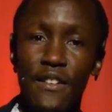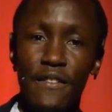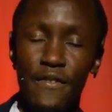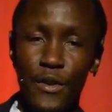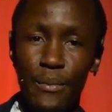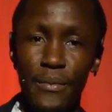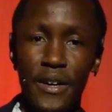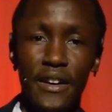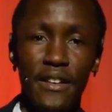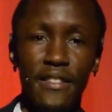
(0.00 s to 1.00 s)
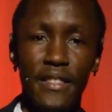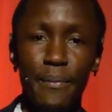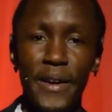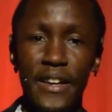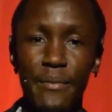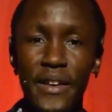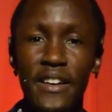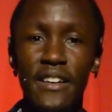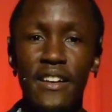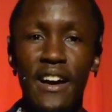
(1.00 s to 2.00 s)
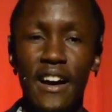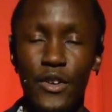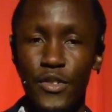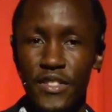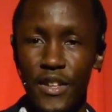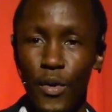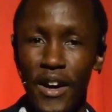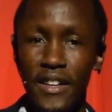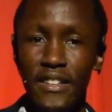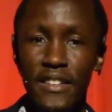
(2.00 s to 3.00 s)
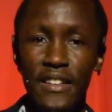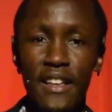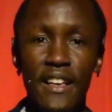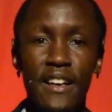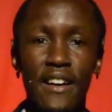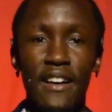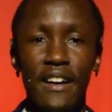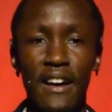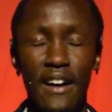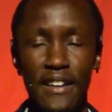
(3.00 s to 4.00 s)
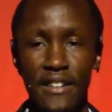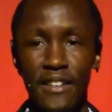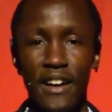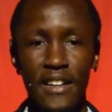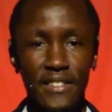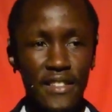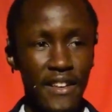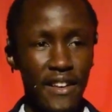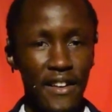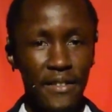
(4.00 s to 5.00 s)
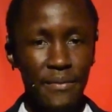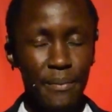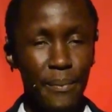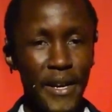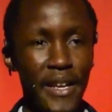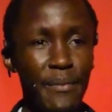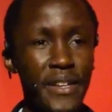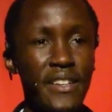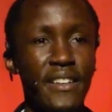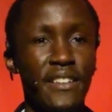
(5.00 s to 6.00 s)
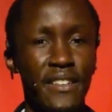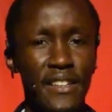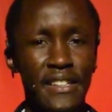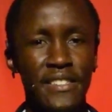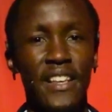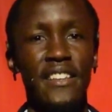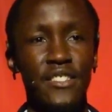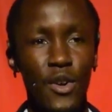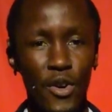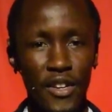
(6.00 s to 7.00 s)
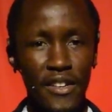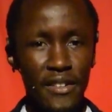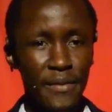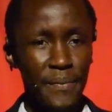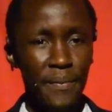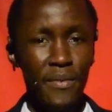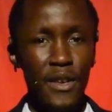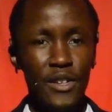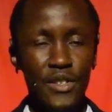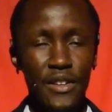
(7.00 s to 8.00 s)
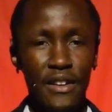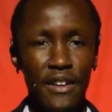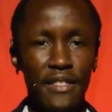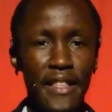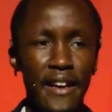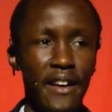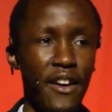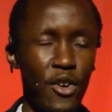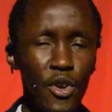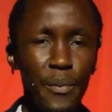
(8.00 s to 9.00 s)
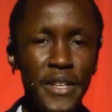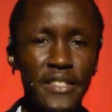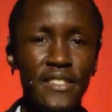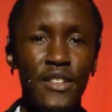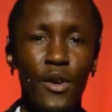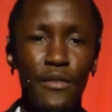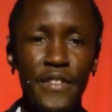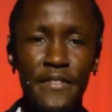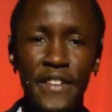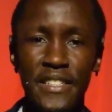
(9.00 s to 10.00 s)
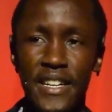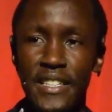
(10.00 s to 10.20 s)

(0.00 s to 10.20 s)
from the pandemic across the world, and as the pandemic surged on, the economies of different